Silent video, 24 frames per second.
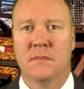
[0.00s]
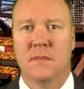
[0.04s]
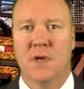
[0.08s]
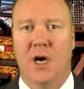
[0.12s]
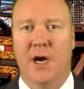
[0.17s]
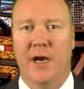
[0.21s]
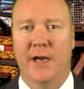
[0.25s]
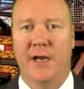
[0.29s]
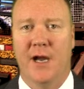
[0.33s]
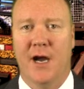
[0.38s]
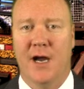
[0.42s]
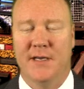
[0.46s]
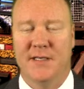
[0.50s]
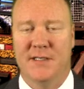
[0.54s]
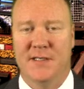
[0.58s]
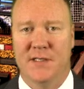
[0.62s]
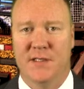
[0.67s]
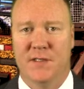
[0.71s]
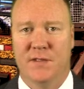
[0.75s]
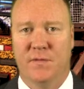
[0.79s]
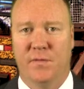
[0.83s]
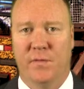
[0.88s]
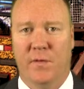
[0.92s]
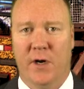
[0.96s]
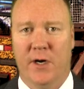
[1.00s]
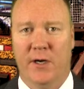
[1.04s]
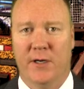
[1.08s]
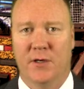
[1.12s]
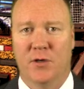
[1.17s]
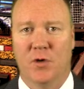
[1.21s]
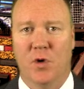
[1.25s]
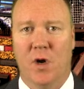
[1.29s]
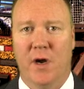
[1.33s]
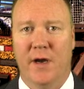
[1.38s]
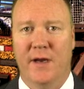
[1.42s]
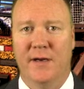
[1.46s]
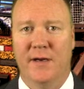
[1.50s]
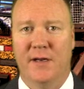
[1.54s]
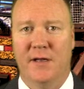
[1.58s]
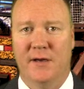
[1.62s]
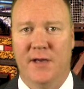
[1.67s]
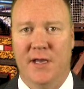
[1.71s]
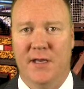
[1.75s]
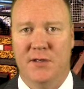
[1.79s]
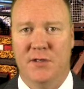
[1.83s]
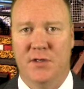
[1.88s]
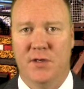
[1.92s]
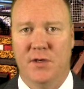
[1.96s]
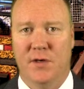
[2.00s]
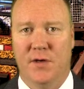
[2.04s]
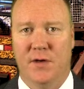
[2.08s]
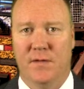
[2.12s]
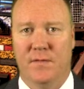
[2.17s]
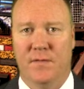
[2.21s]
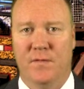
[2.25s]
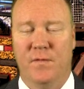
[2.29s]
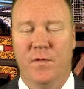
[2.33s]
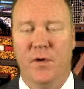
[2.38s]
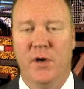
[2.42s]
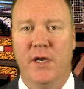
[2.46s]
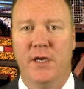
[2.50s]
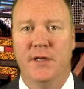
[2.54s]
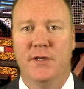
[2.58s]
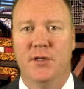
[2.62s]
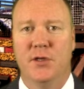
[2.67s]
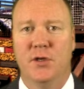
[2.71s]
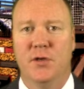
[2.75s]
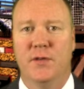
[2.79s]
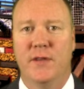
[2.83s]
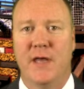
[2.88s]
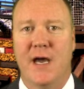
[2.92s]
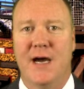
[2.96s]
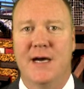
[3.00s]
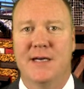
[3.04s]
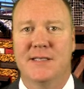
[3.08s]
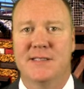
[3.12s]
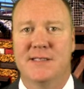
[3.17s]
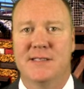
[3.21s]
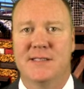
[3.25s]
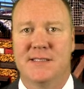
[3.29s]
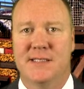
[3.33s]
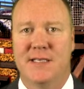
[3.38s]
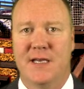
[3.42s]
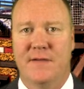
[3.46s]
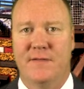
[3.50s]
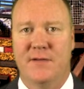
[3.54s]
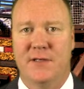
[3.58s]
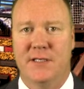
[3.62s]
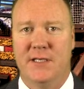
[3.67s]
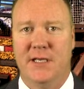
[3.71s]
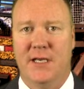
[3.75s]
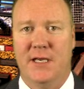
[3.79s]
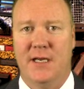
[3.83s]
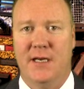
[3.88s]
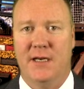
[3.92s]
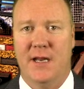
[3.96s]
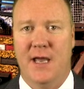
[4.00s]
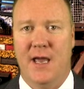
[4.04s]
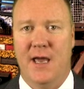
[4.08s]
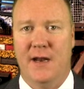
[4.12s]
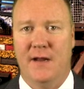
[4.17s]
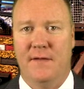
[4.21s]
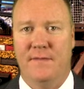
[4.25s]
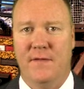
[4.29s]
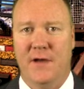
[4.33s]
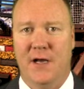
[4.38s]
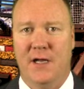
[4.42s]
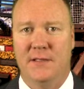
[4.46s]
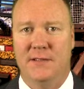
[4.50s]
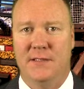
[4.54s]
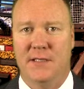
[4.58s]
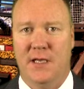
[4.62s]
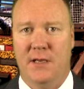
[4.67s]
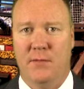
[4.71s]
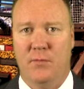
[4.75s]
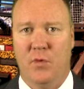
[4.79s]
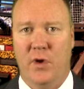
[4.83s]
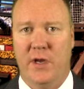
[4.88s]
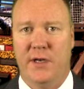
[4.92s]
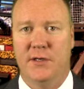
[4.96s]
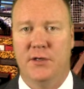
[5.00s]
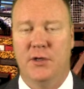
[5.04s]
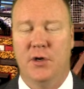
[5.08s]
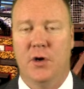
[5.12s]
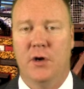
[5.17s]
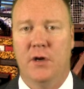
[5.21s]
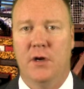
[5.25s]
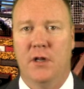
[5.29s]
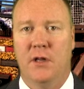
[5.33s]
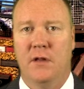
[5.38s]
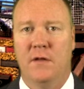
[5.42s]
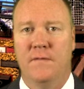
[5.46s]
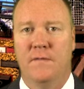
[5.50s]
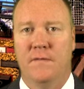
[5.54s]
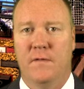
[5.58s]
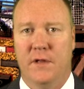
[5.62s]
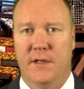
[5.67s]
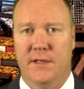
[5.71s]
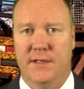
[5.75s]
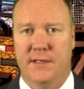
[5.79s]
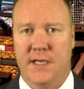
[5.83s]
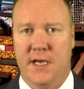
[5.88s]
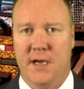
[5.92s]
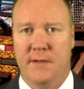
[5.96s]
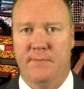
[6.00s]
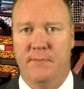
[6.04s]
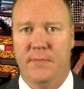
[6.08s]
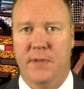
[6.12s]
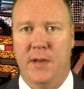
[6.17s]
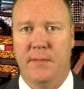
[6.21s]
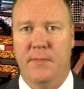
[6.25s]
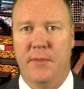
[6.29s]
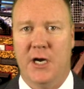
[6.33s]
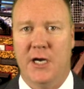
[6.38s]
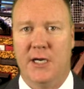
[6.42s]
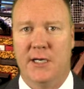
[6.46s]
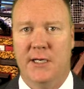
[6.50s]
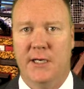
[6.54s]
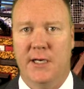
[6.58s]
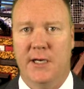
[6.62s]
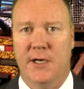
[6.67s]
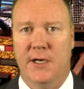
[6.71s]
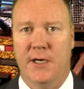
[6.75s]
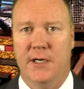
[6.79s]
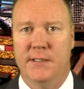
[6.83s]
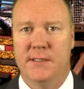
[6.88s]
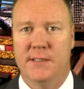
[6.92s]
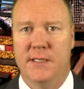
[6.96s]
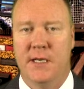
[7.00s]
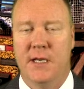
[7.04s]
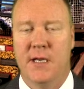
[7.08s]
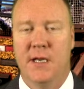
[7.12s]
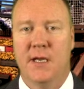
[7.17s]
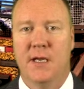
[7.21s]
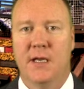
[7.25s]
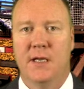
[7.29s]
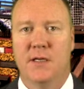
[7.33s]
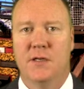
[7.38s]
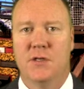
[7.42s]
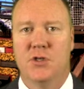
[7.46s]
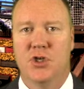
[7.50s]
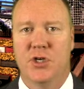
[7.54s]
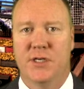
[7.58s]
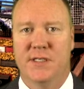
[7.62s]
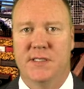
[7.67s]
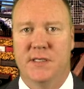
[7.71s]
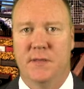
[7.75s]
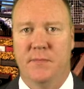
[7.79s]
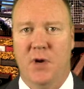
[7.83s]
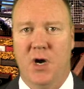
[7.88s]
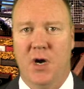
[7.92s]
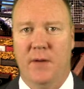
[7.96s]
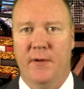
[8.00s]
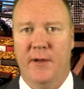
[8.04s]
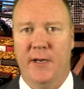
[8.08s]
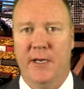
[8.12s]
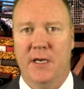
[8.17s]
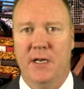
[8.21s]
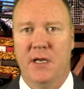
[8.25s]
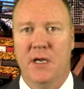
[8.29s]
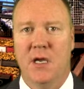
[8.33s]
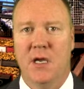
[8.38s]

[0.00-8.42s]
Hi guys, this is Vernon Croy, and I'll get to your free 2017 NFL team win total for the Tampa Bay Buccaneers in just a moment.